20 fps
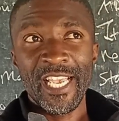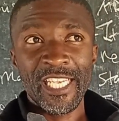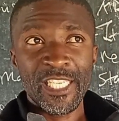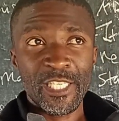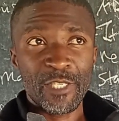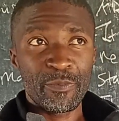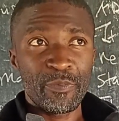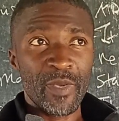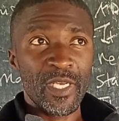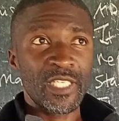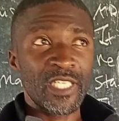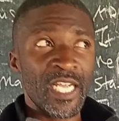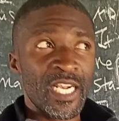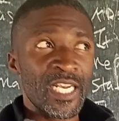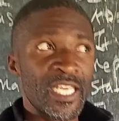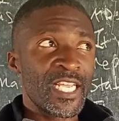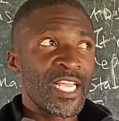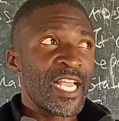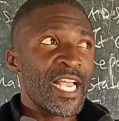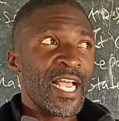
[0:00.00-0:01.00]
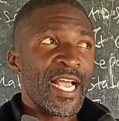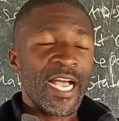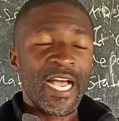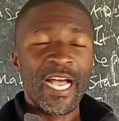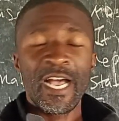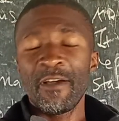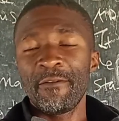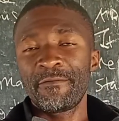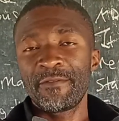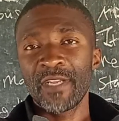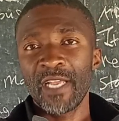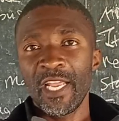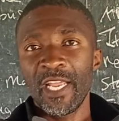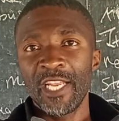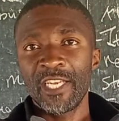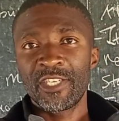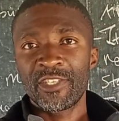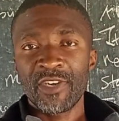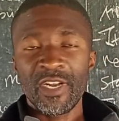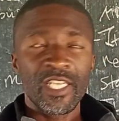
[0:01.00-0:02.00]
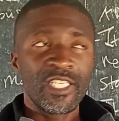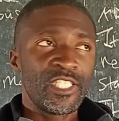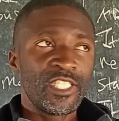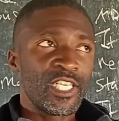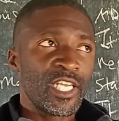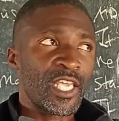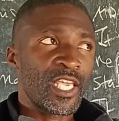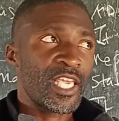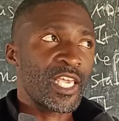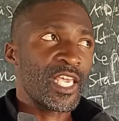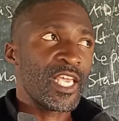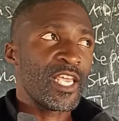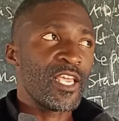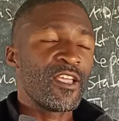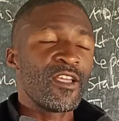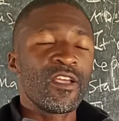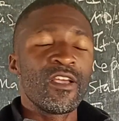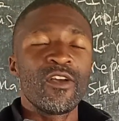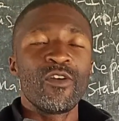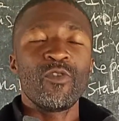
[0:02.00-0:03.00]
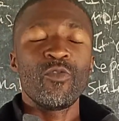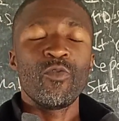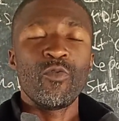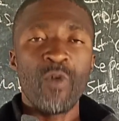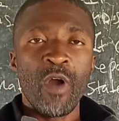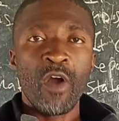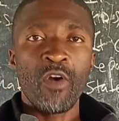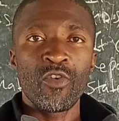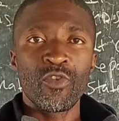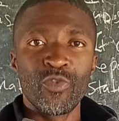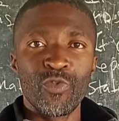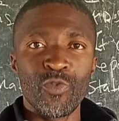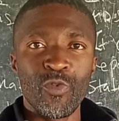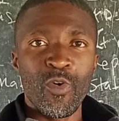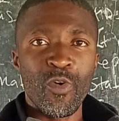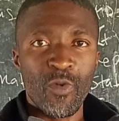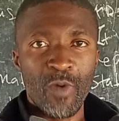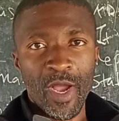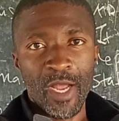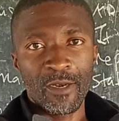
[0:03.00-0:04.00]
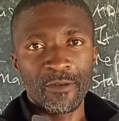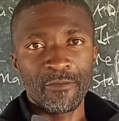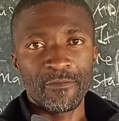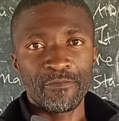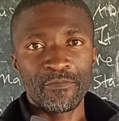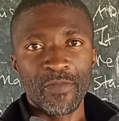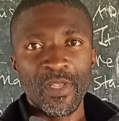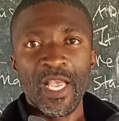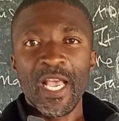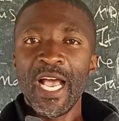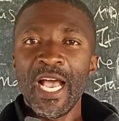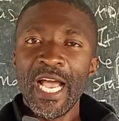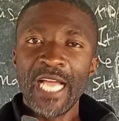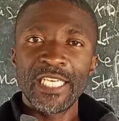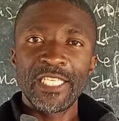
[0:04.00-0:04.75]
especially after a tragic World War I.